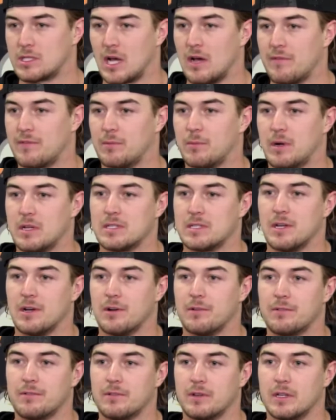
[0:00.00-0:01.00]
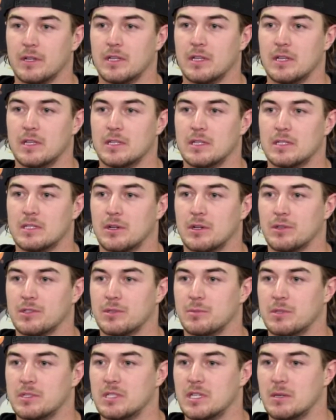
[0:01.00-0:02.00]
Always confident in myself. It's an
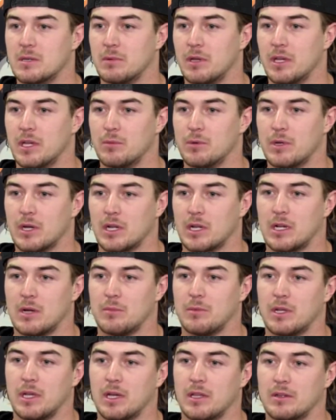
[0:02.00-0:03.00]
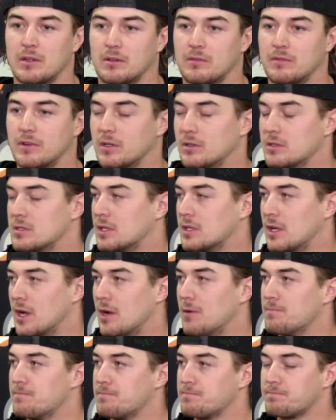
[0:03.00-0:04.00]
ultimate team game. We got to come together and figure this
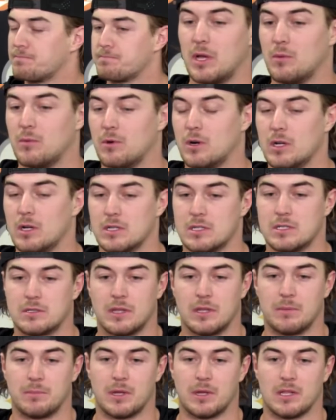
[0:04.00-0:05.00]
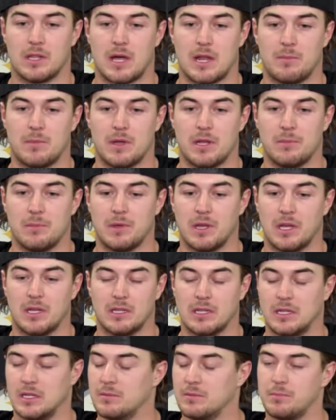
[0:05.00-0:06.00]
thing out. But the plan was they play a lot of
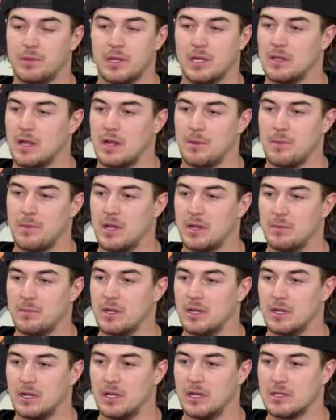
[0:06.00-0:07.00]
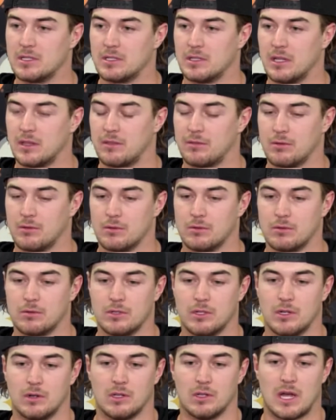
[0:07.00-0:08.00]
man-to-man. They didn't play a lot of man-to-man today. So they
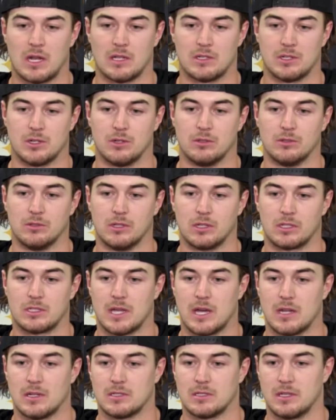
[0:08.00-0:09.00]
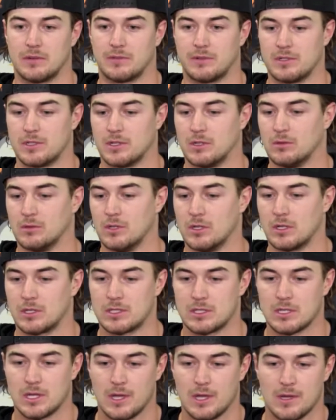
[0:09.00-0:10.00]
threw, you know, a lot of zone looks at us, different zone
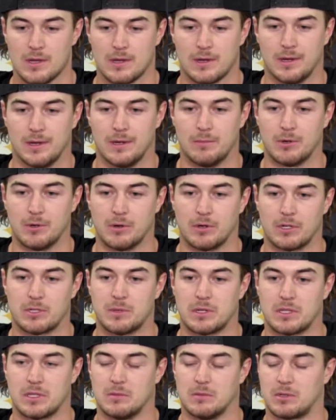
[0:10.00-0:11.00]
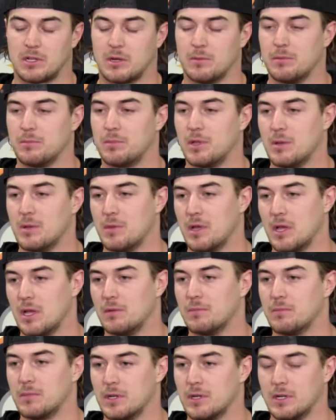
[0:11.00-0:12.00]
looks. We were expecting them to come in and play
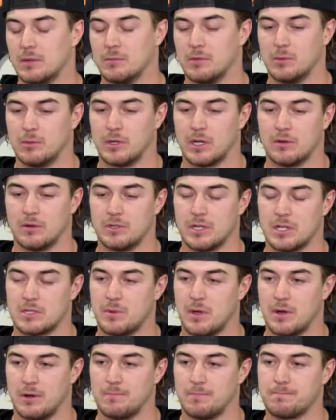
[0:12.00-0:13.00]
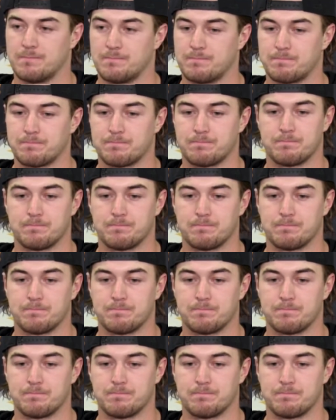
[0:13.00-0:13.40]
man. You know, we got to adjust better.